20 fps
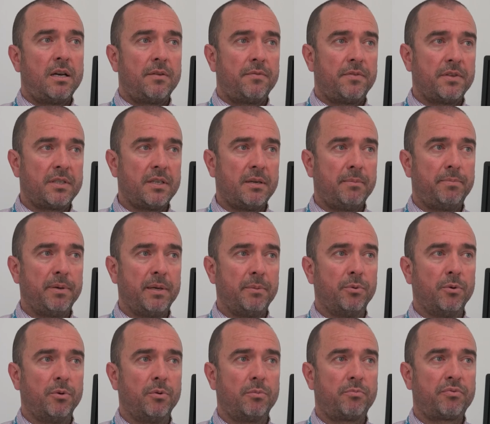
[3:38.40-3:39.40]
For some
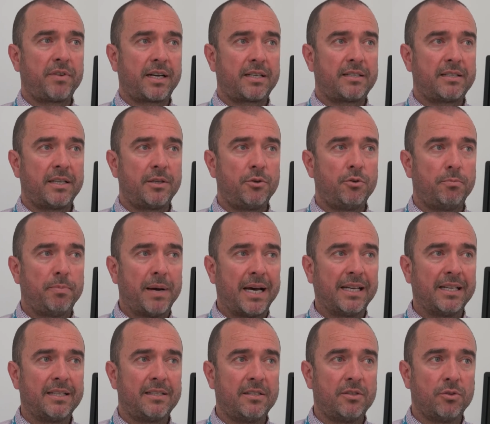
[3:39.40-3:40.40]
people, practicing your
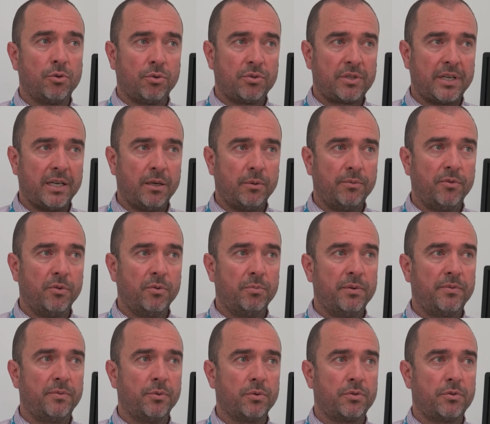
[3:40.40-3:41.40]
balance is also helpful
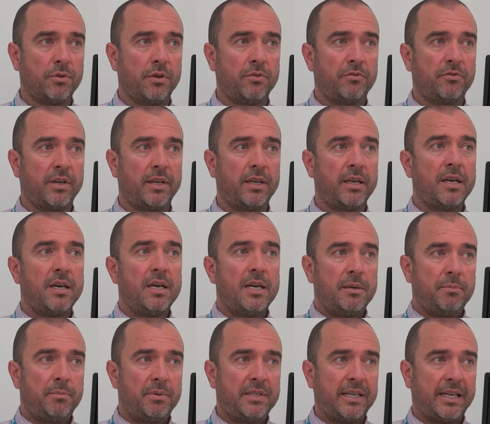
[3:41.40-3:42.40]
before surgery,
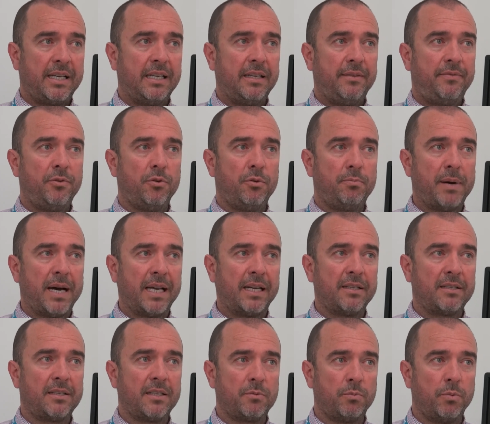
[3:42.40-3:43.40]
particularly if your
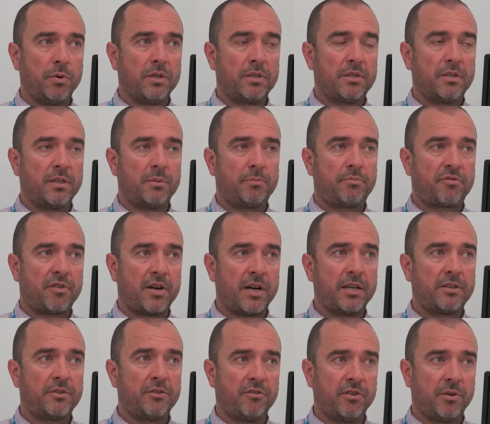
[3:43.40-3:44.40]
balance has worsened prior
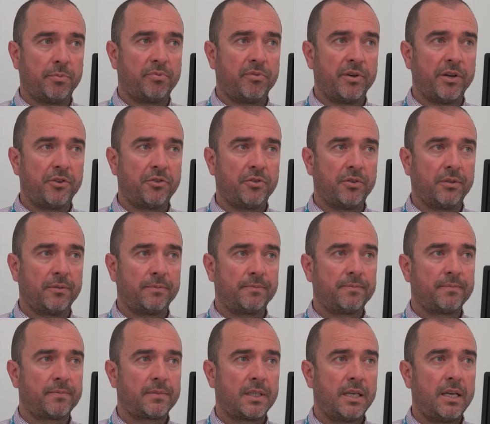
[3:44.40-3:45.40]
to your operation.
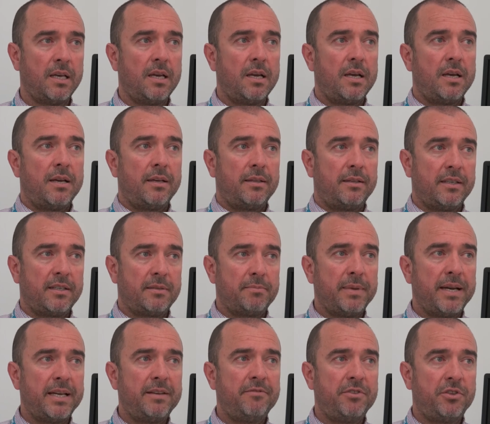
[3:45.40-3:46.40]
This
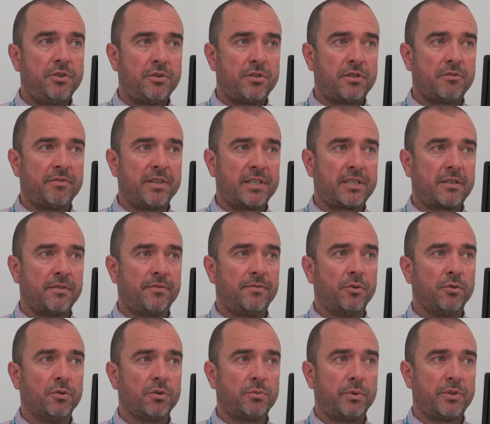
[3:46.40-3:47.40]
may reduce the risk of
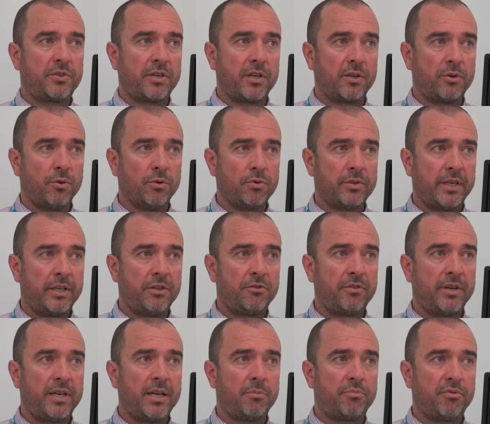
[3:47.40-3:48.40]
falls, which can cause
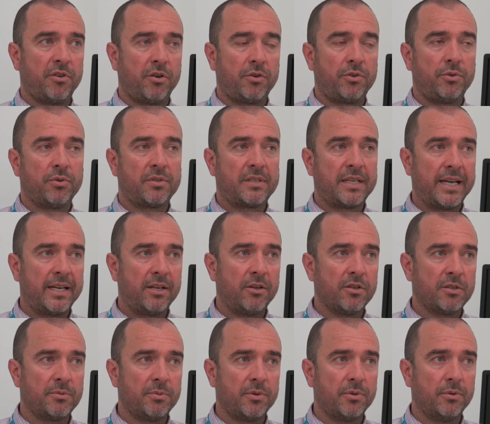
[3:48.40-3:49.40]
injury and prolong your stay in
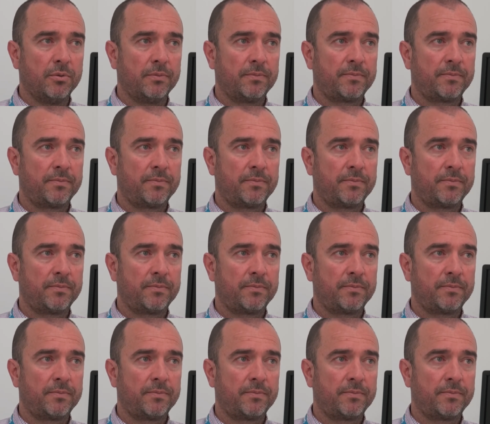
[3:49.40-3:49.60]
hospital.